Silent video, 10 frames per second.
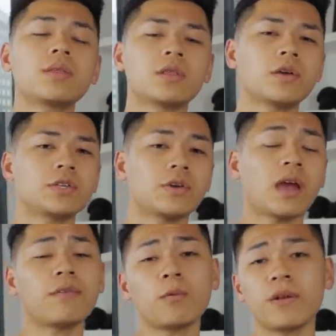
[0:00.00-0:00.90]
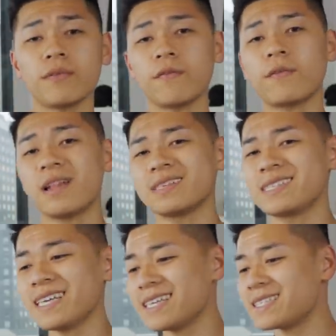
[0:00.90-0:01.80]
the third shirt every one of you fellas
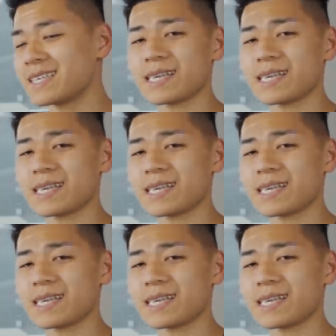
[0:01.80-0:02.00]
needs is